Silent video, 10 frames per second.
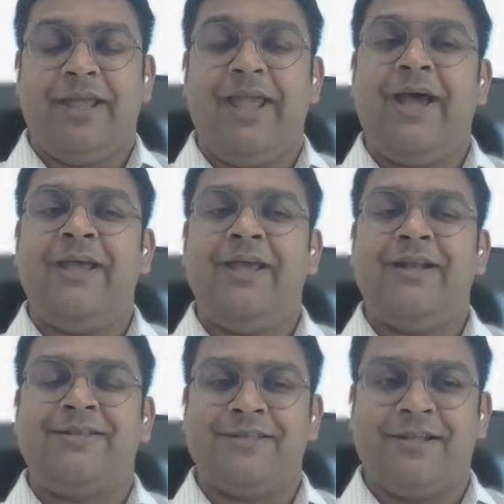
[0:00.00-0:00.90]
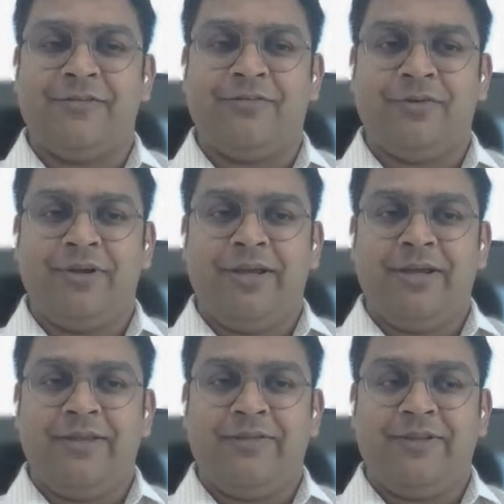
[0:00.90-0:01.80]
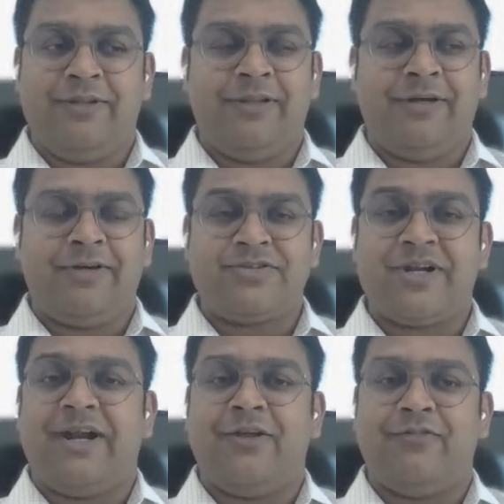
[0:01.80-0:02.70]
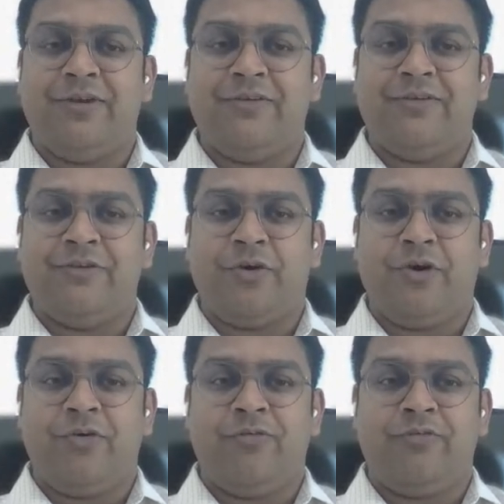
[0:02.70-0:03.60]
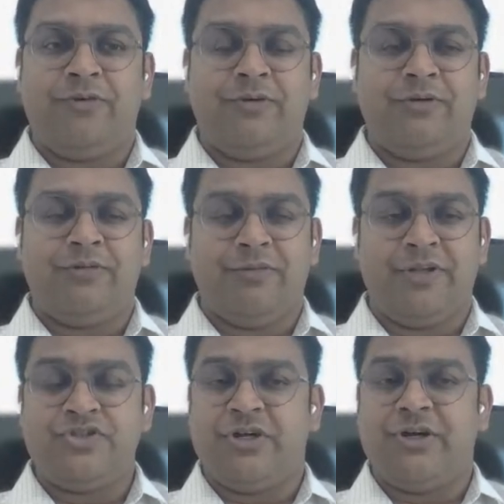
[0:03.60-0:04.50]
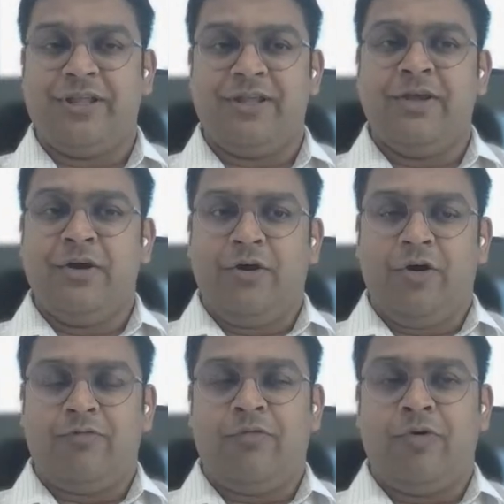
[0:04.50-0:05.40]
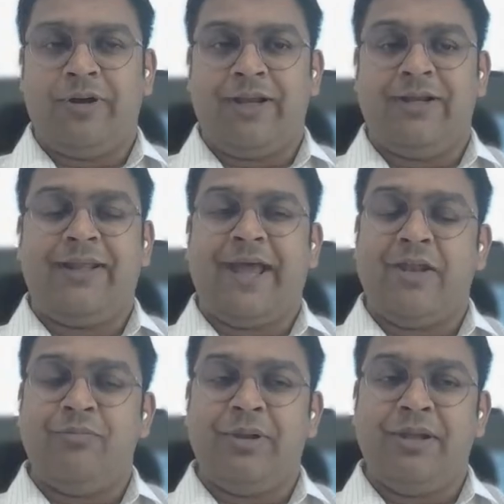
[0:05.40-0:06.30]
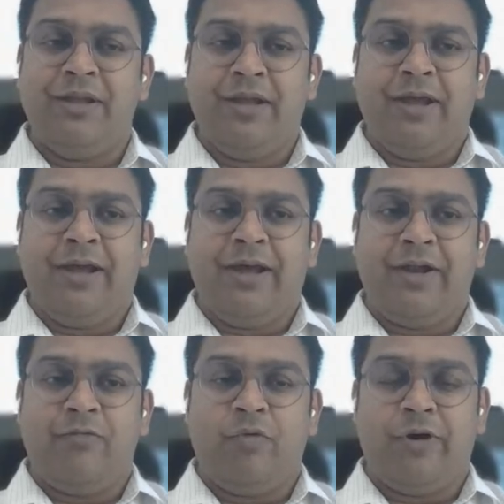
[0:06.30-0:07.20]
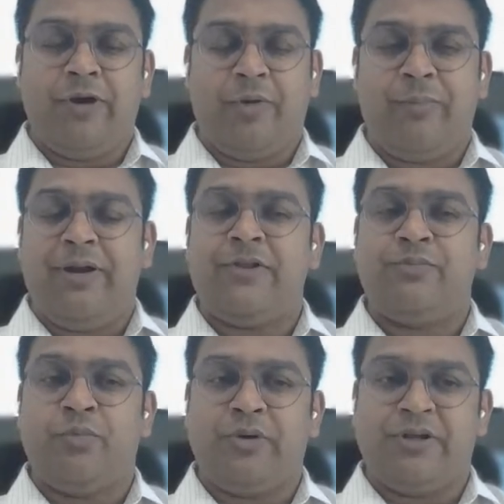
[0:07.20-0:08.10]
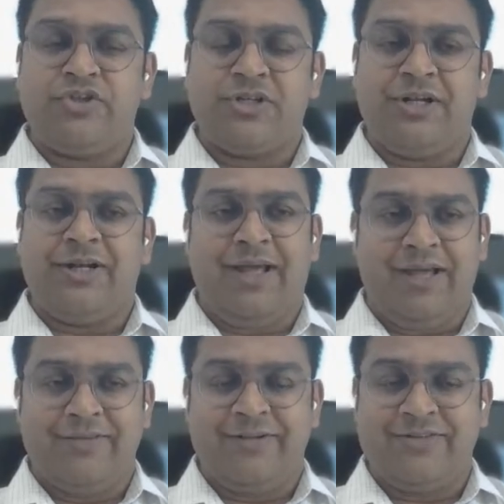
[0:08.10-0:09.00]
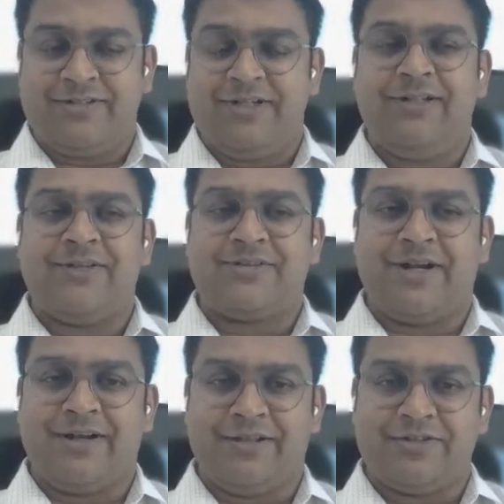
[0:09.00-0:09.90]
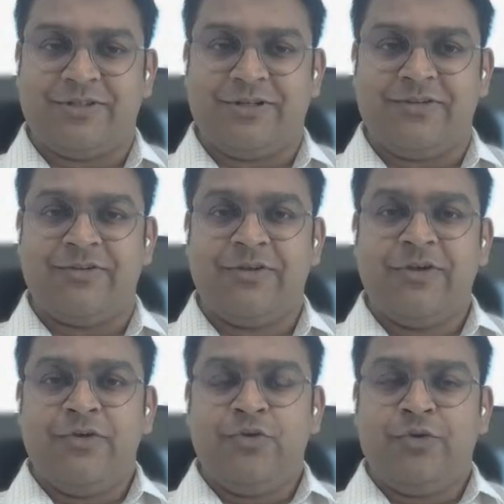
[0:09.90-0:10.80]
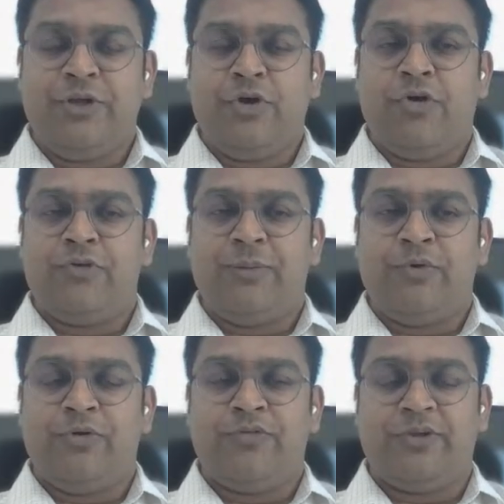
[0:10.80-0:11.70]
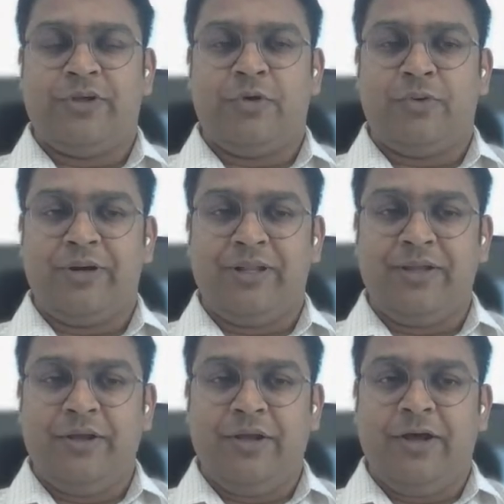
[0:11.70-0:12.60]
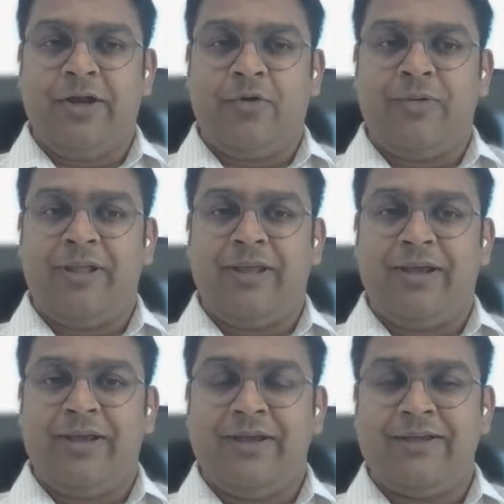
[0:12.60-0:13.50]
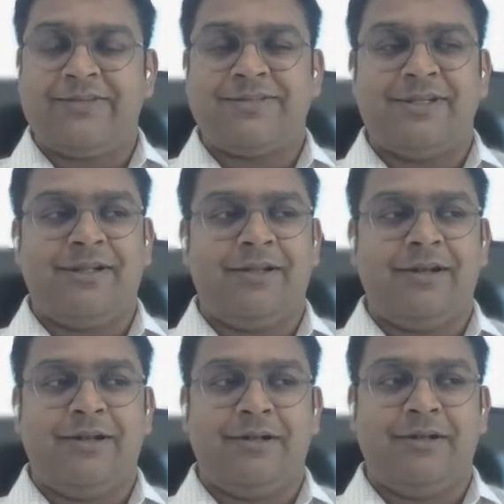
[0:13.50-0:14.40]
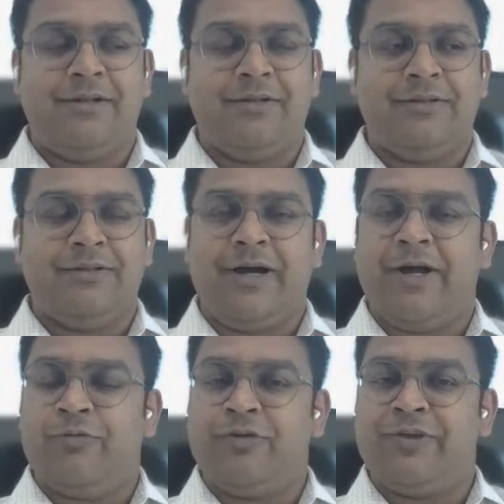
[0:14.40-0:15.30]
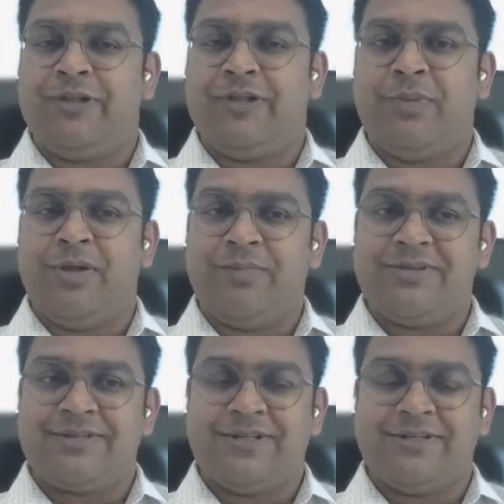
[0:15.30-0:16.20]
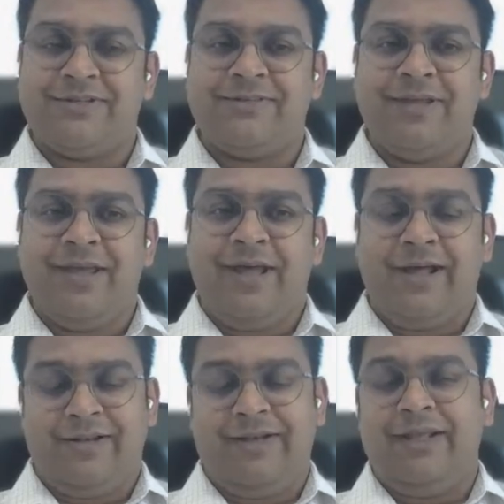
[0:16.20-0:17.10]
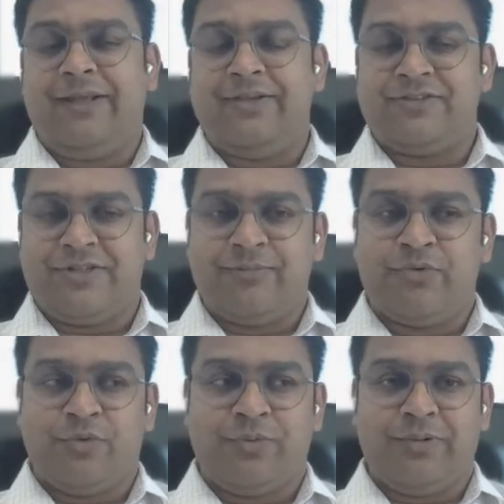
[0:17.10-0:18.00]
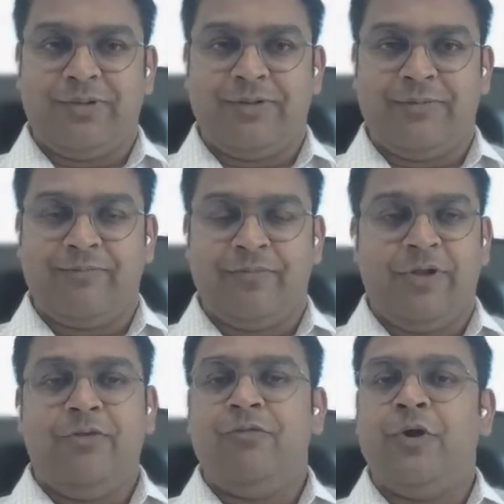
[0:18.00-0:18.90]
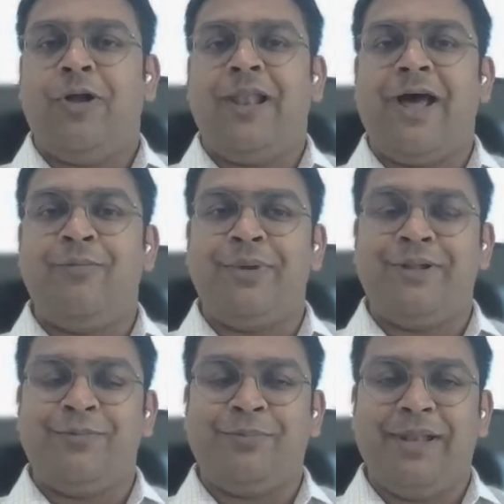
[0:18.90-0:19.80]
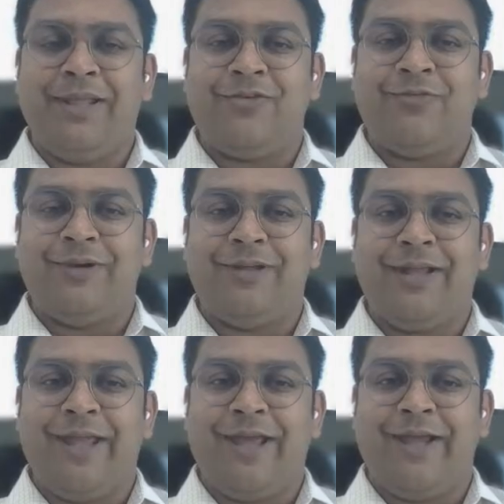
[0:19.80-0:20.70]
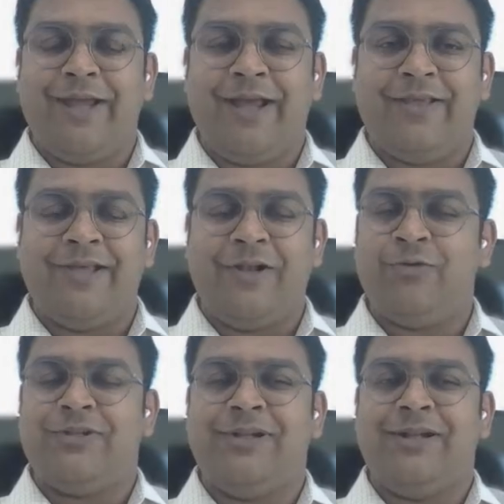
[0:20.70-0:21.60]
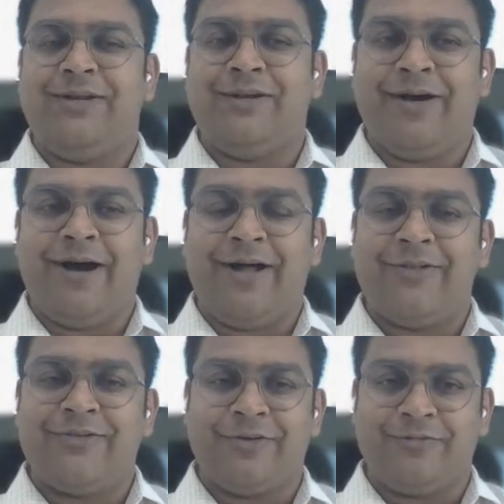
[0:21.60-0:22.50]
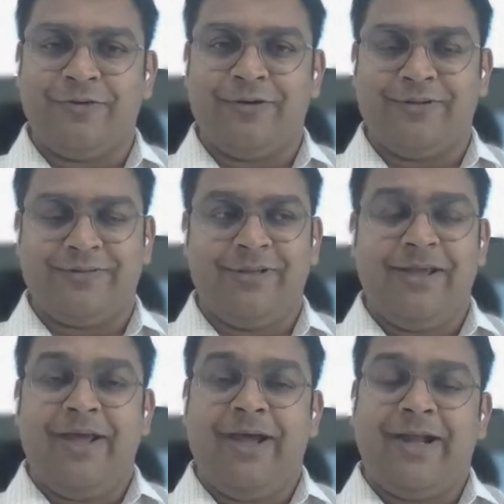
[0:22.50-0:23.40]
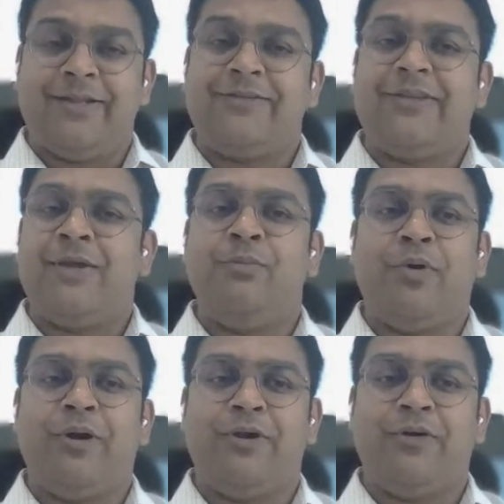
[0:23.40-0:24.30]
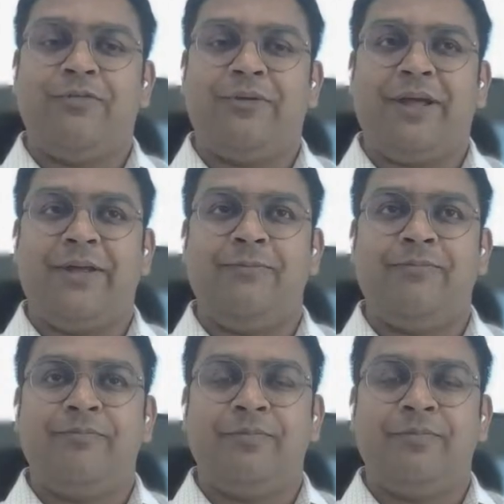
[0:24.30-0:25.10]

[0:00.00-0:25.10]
AI itself is in the starting phases of the journey of what it can be and what tremendous potential it has. It's still in the starting journeys. So the concept of security around AI is still a little, I would say, in the baby stages and taking steps over there. We all have been in place where AI has hallucinated our answer for us. At the same point of time,